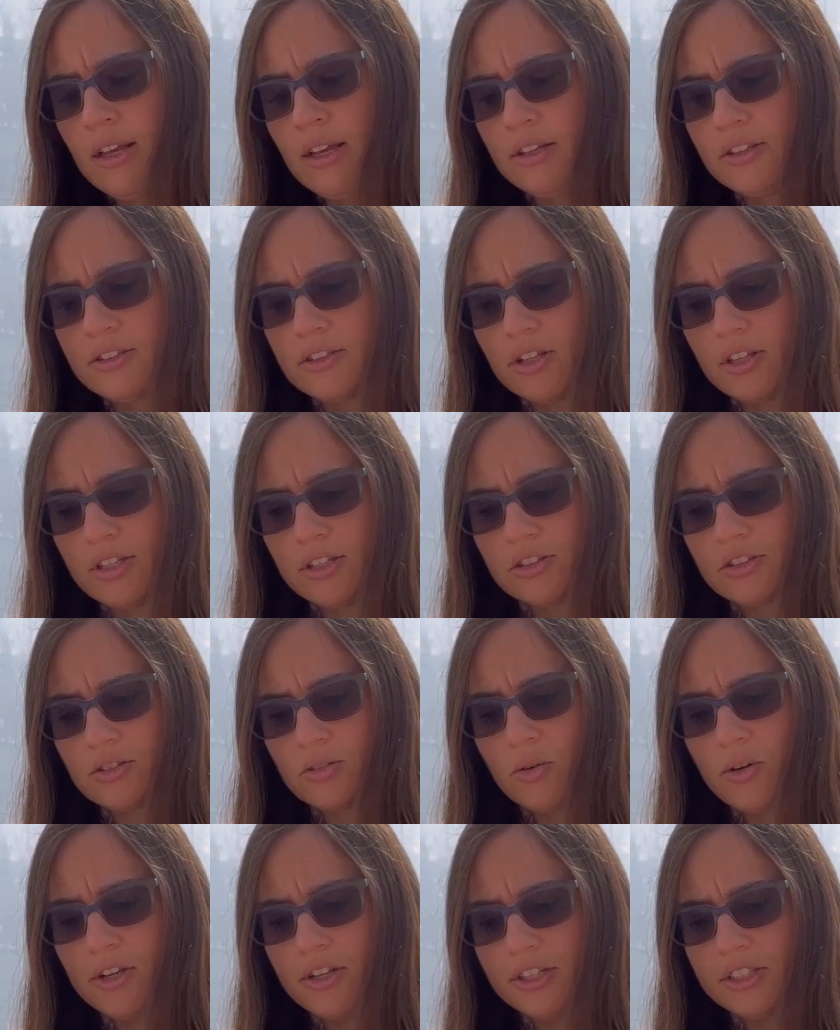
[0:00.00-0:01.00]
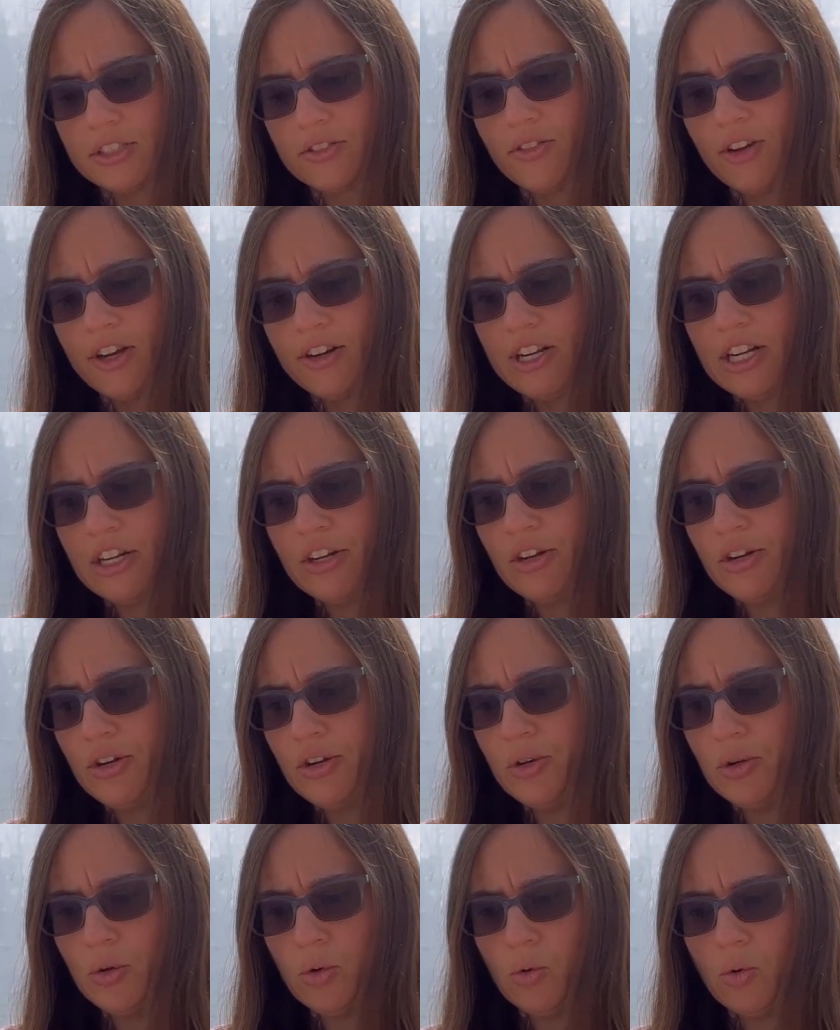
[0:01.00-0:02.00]
So this soil is very
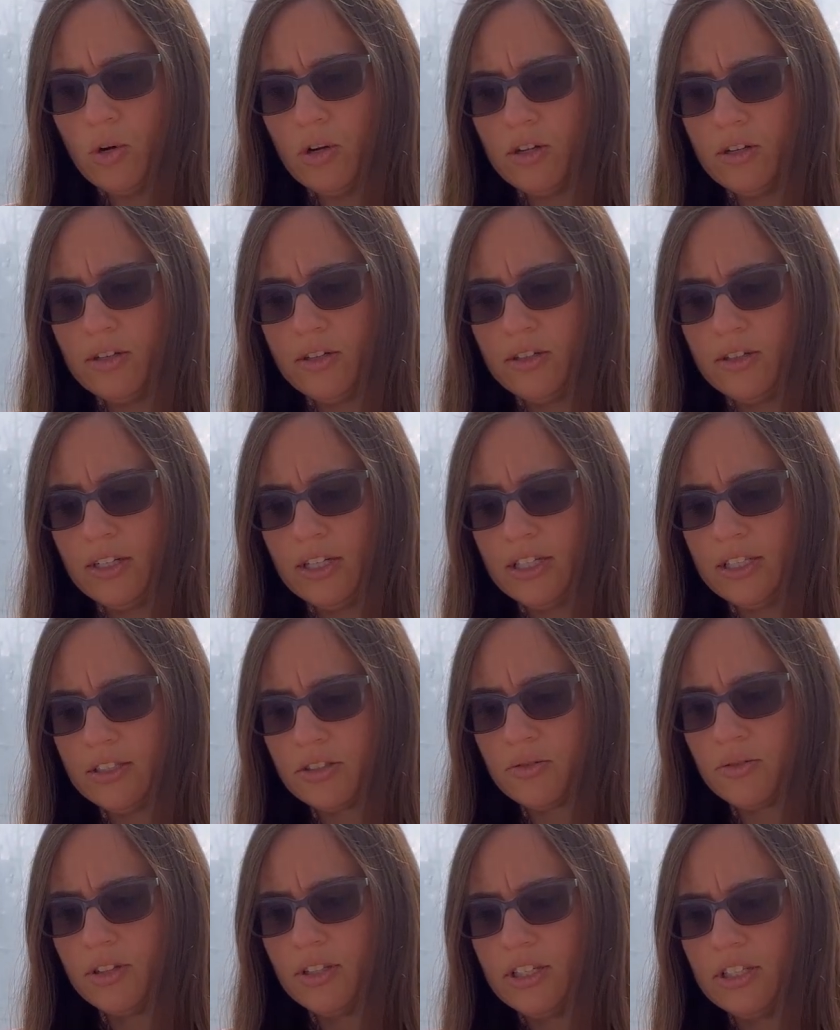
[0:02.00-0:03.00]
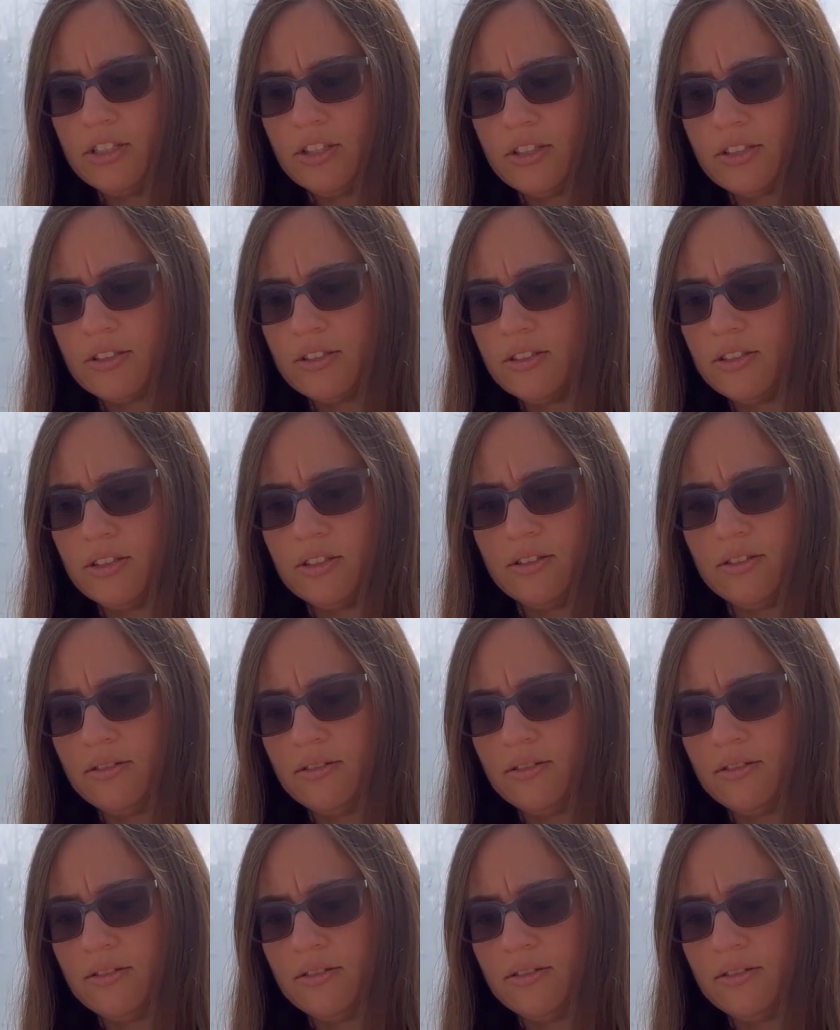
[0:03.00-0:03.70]
new and it's really just